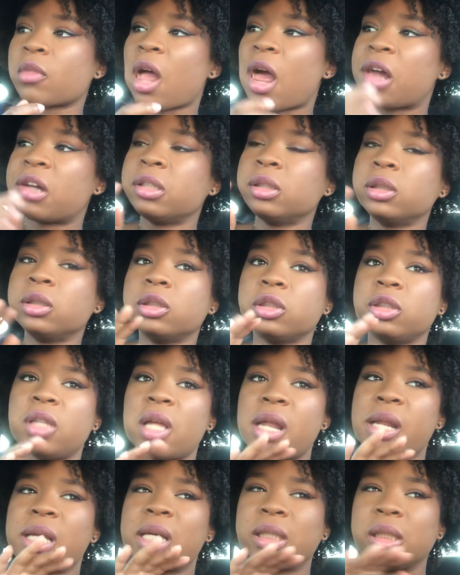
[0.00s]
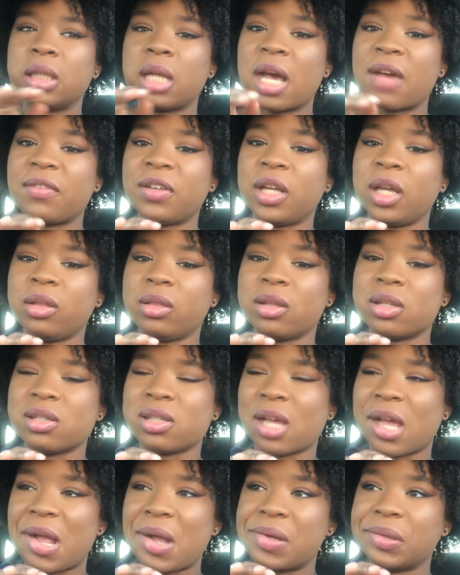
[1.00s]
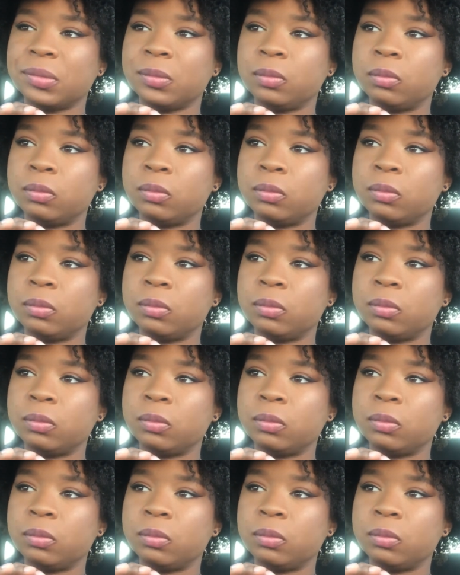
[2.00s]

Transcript: I couldn't understand how to navigate the site